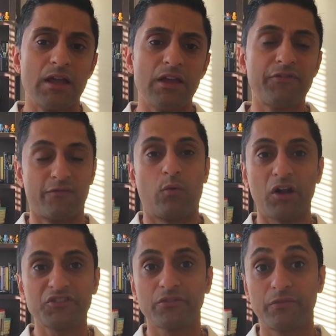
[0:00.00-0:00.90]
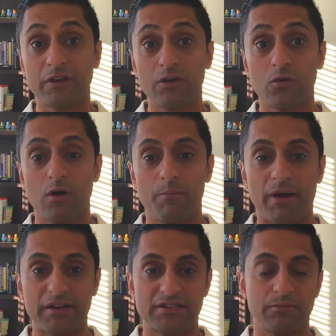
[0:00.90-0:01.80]
If you've watched this video
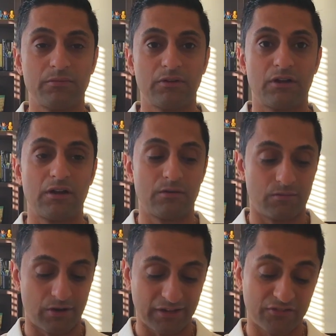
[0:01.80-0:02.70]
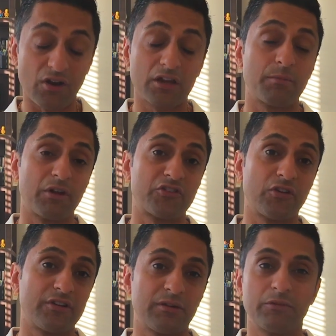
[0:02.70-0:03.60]
by
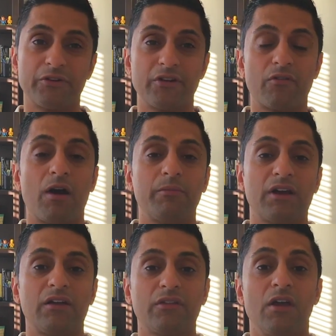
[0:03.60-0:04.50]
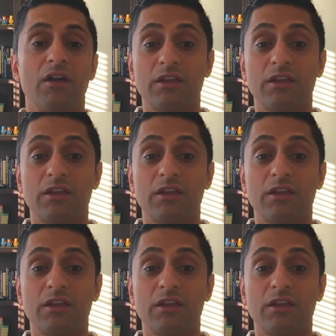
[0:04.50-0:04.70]
documentary on Tim Leary and Ram Dass,